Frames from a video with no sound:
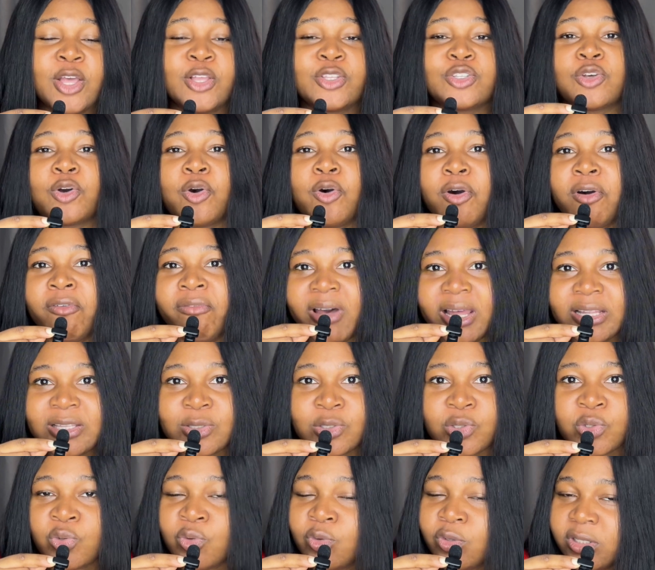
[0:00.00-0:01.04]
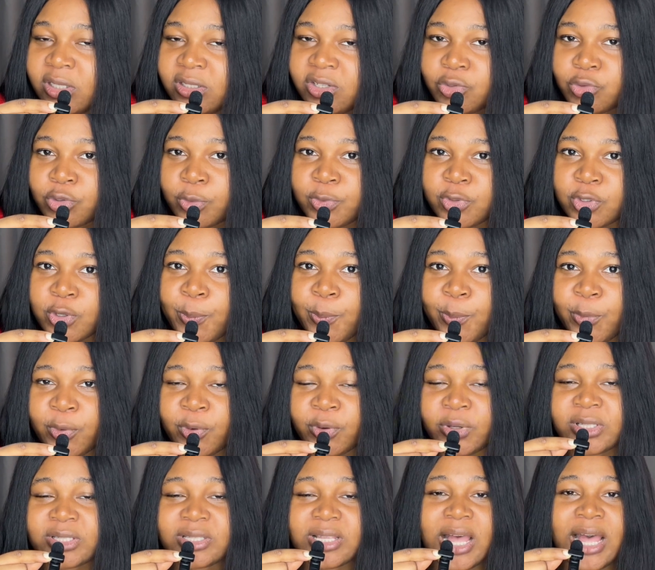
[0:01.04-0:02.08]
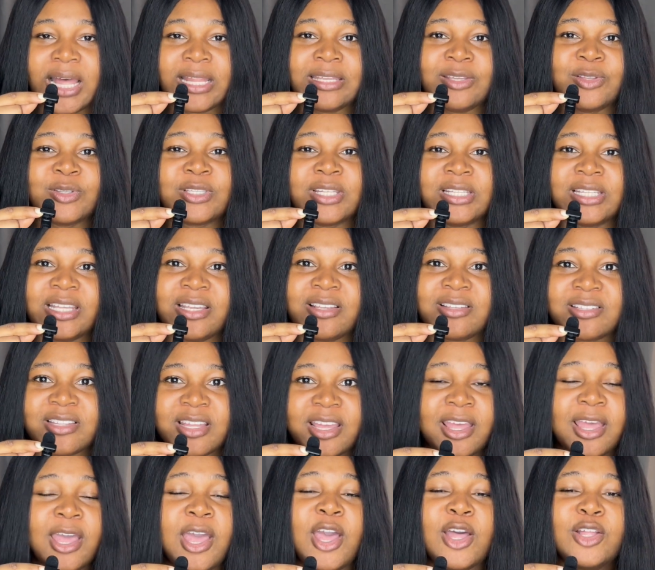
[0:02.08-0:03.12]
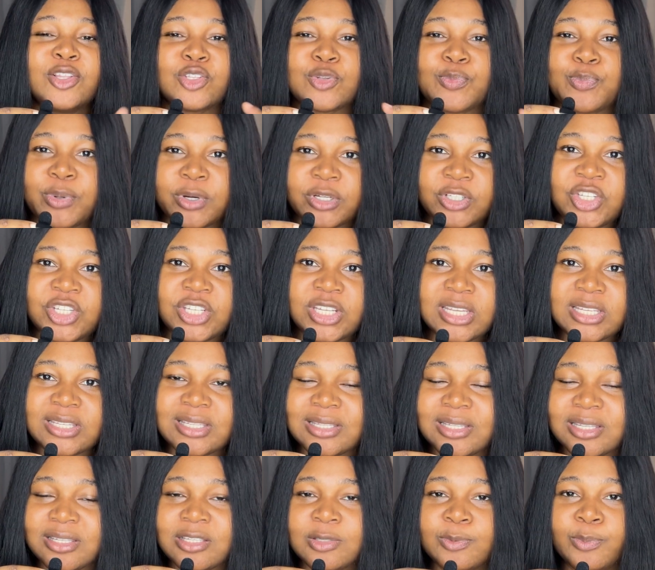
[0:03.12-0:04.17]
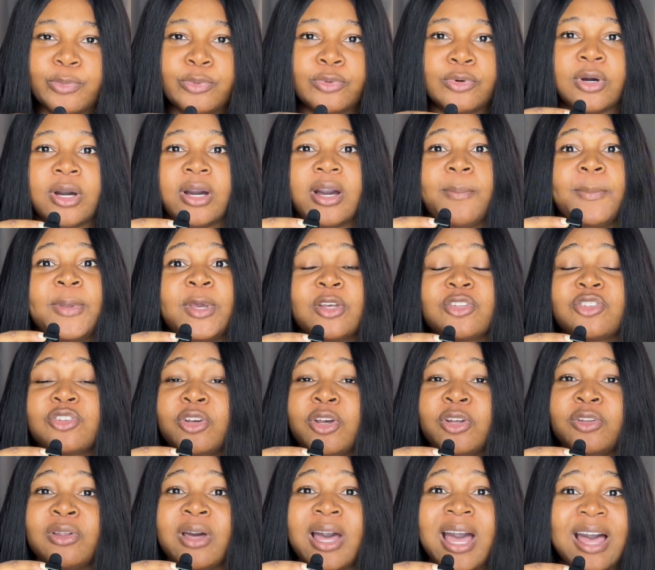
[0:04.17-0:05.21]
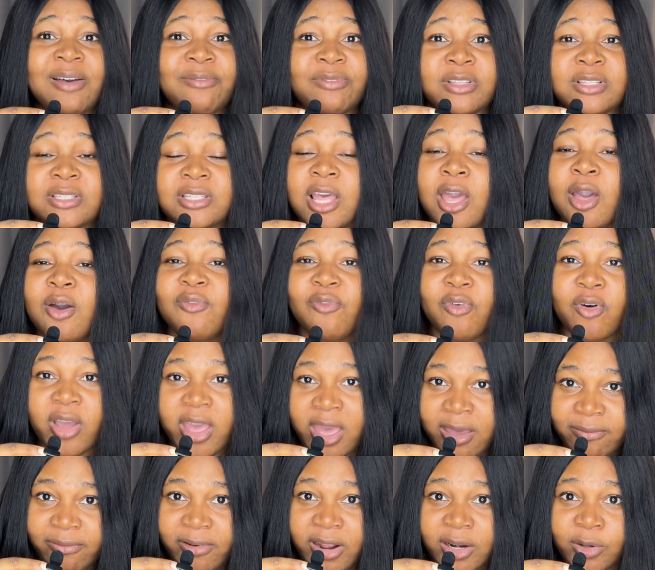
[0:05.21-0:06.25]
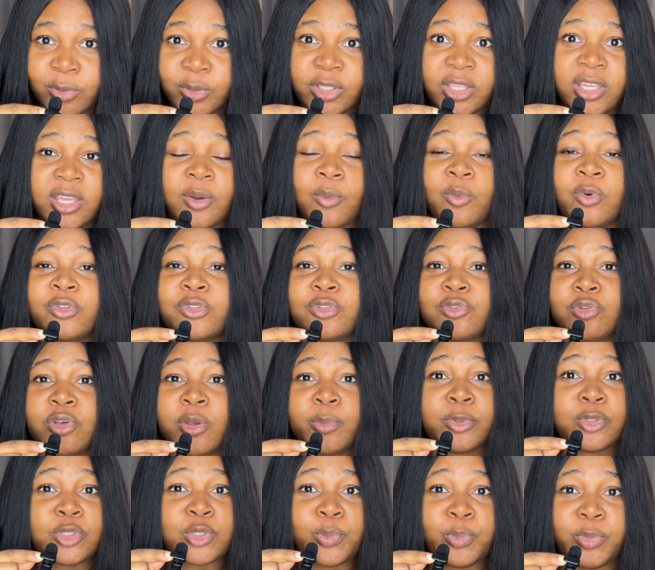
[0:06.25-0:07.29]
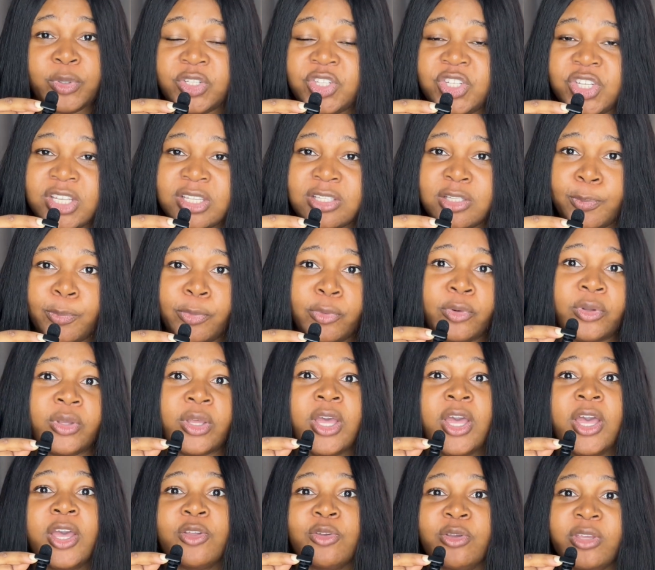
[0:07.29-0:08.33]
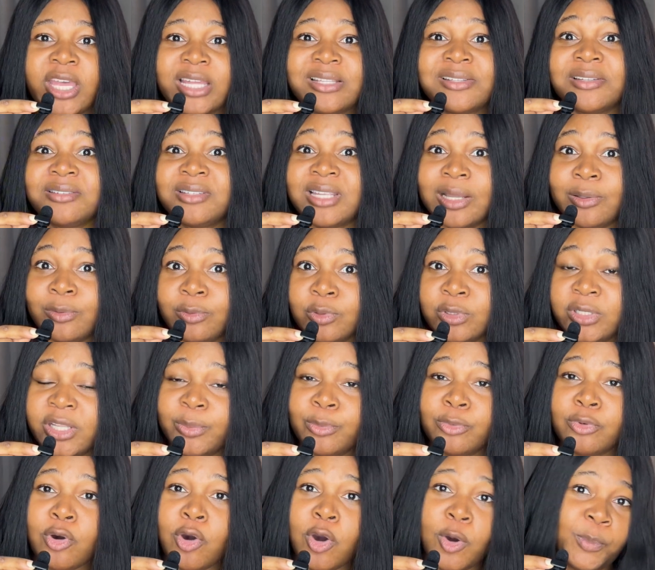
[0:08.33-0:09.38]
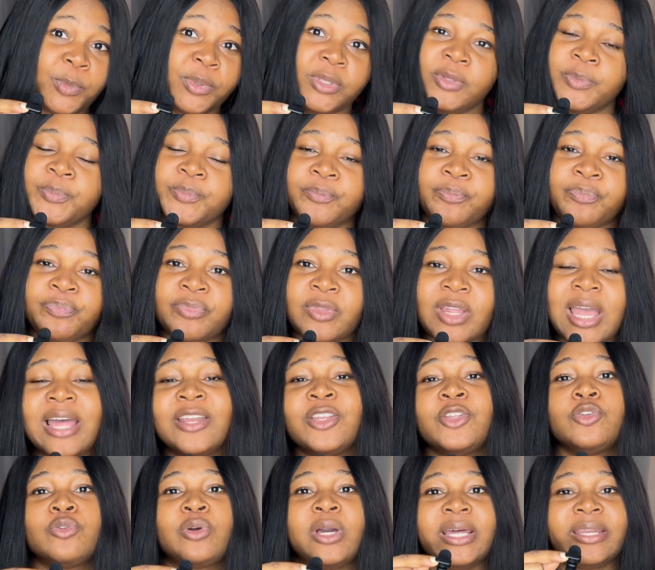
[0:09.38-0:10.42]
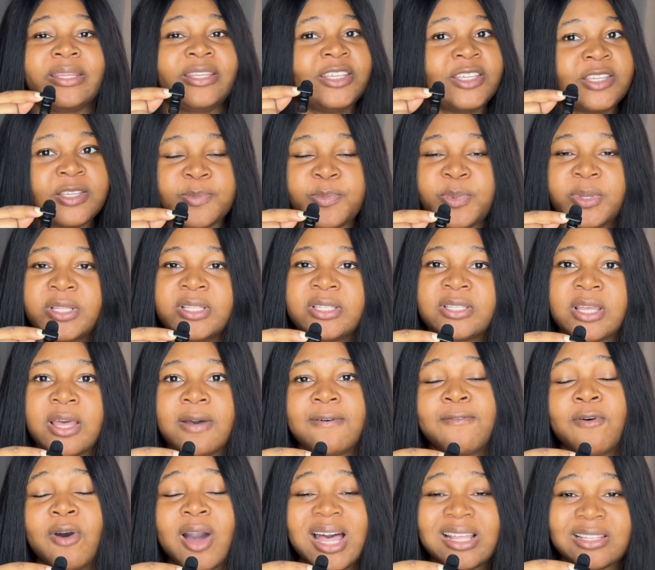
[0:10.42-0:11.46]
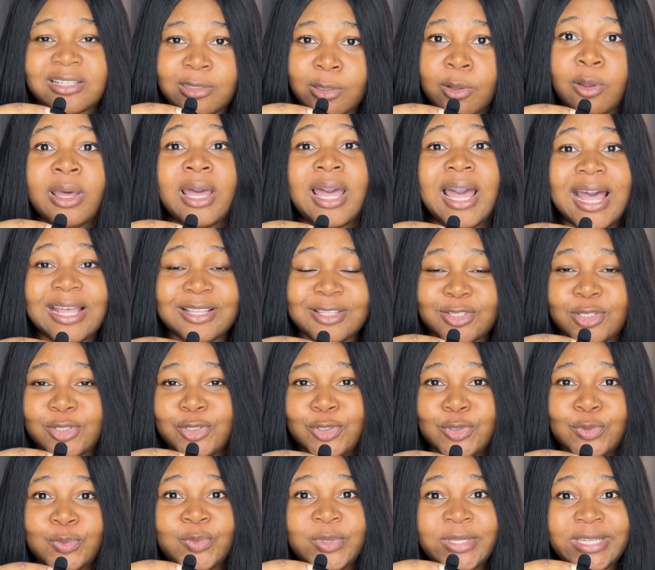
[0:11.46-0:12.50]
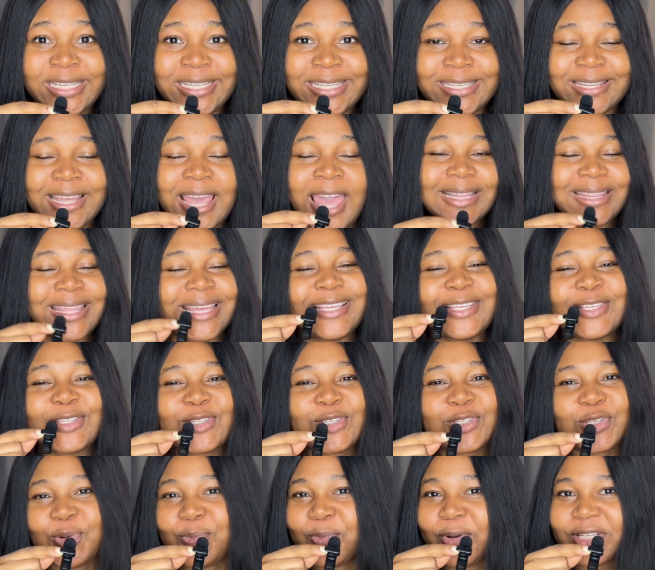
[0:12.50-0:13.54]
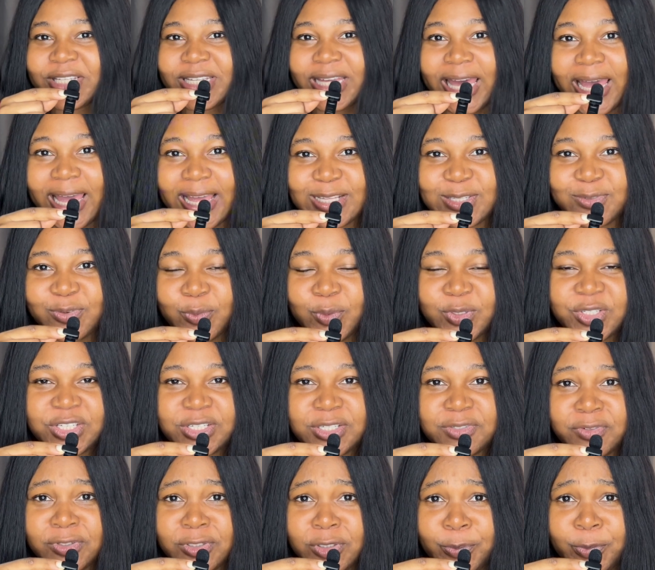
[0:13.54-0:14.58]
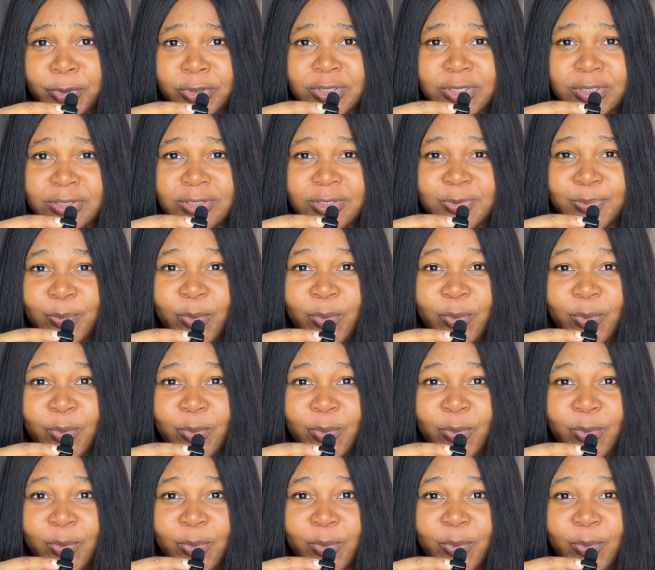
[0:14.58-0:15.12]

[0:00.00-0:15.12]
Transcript: So go over to the description box and use the links there to purchase this book because you're going to have it forever. Okay. Once you're able to purchase the book, you get a downloadable copy and you can keep it for as long as you need. Thank you so much, guys, for watching this video up until this